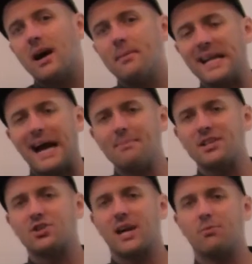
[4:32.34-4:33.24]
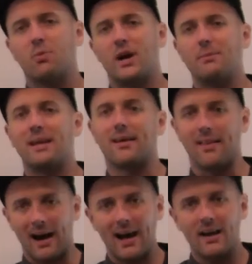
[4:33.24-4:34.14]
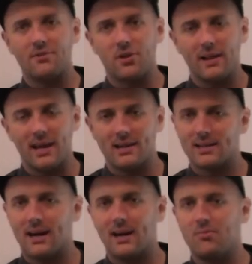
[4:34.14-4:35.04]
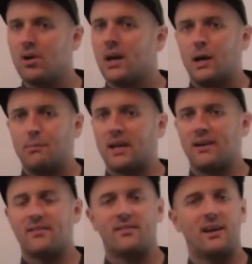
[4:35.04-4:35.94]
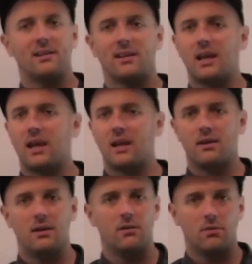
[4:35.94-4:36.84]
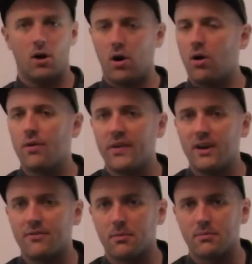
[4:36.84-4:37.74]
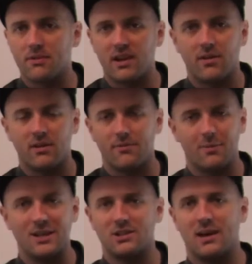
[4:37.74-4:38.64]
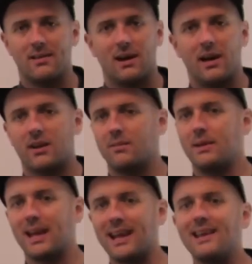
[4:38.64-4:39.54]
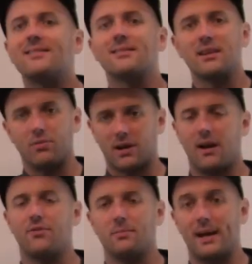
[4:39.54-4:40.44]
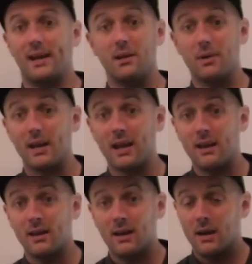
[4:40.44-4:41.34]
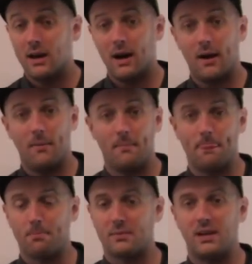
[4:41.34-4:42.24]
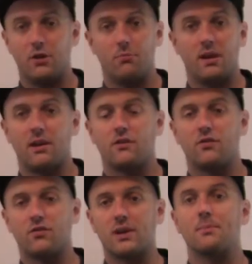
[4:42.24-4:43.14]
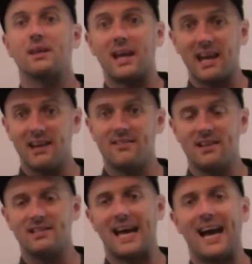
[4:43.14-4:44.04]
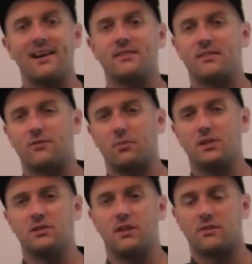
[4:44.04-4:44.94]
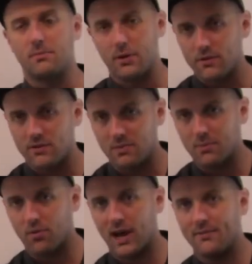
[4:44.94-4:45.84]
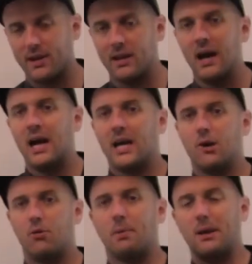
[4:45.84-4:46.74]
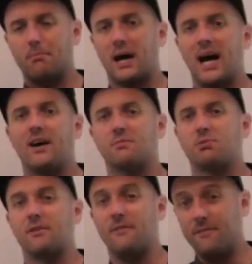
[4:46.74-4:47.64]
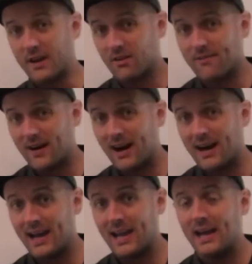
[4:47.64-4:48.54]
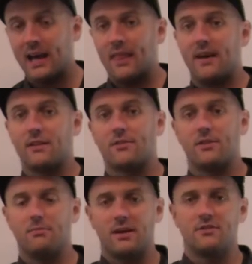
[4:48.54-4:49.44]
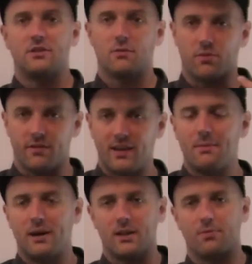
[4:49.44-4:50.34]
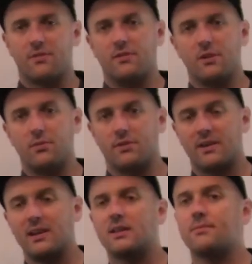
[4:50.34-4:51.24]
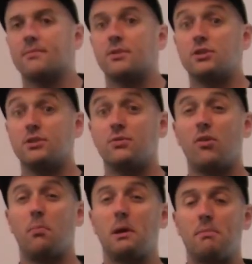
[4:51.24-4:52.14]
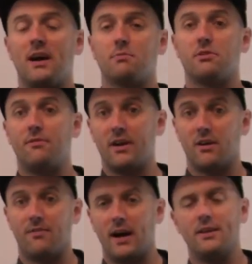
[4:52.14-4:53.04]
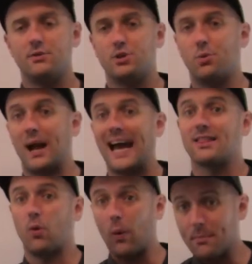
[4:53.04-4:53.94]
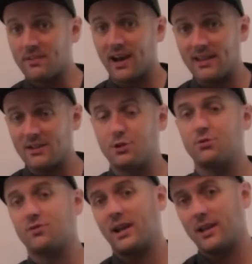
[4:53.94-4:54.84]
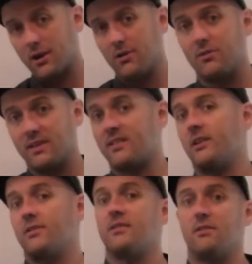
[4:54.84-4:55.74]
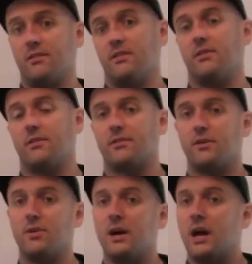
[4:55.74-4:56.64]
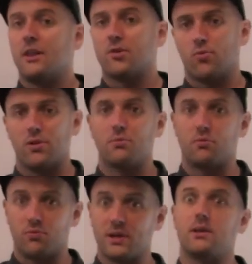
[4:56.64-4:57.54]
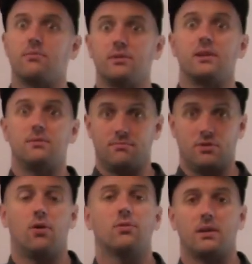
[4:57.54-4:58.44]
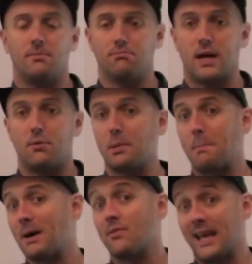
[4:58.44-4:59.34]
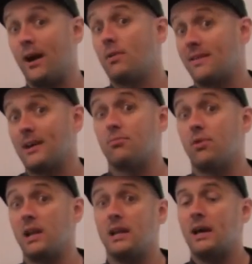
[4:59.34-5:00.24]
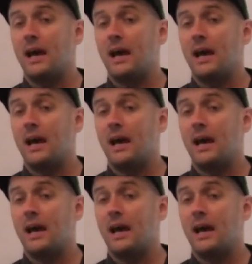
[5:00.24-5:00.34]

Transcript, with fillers: I mean, I'm not sure I would want to be alive during that time because suddenly all the secret information online could be easily recovered by anybody. Um, you know, be extremely easy to access information that's supposed to be private. It would be impossible to verify that certain messages were sent by the person you were sending them to. It would be impossible to verify that you were at the website that you were trying to go to, et cetera, et cetera, et cetera. So the world would really, really totally probably melt down at that point.